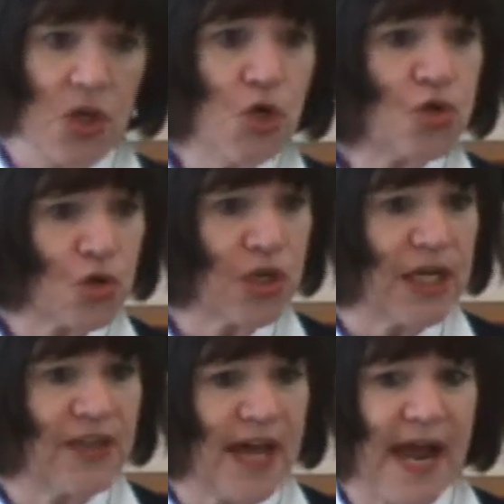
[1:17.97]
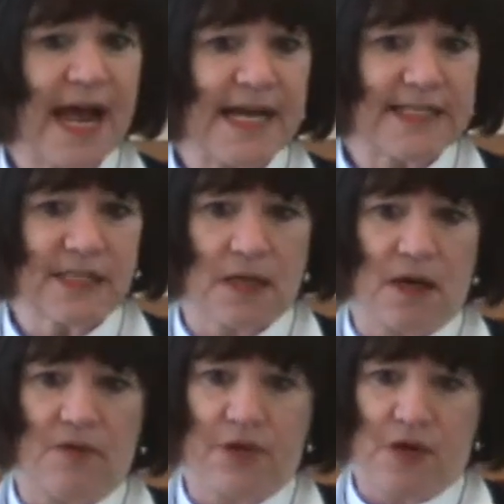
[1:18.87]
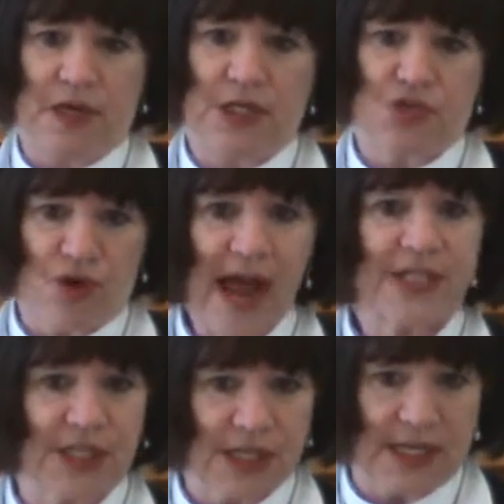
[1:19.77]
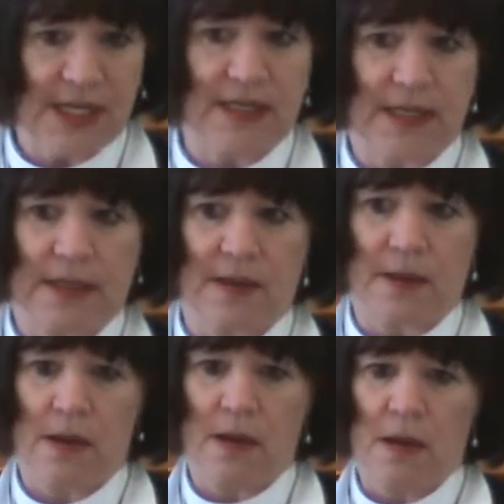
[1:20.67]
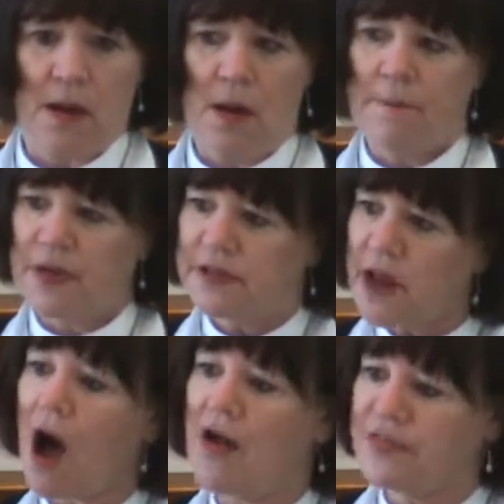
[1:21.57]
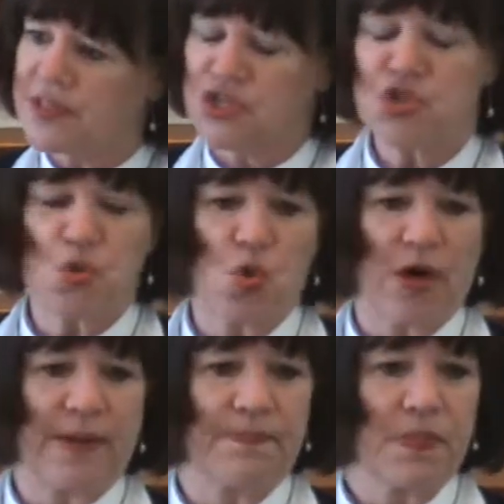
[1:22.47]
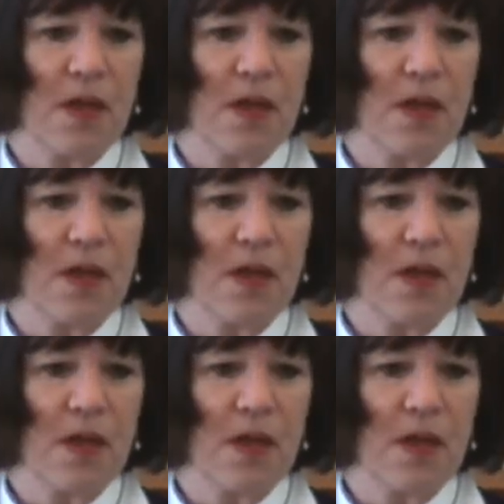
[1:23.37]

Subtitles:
Usually that has a very tragic ending, but not this story.